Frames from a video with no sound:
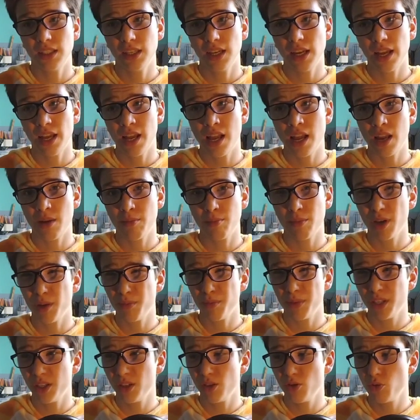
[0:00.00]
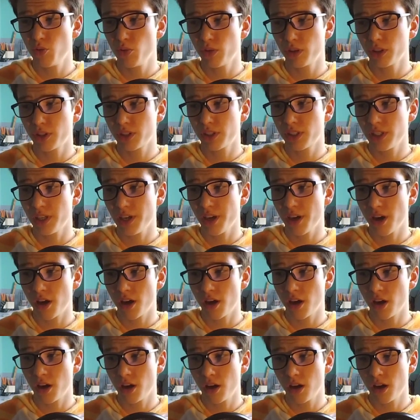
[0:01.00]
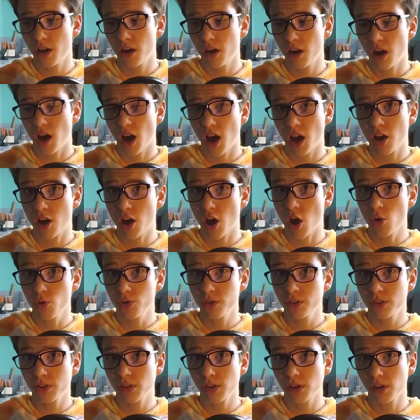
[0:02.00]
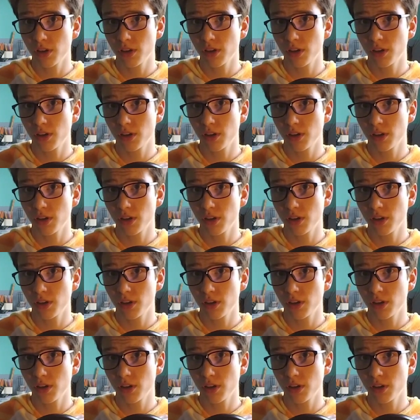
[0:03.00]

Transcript: and maybe you will see a ghost.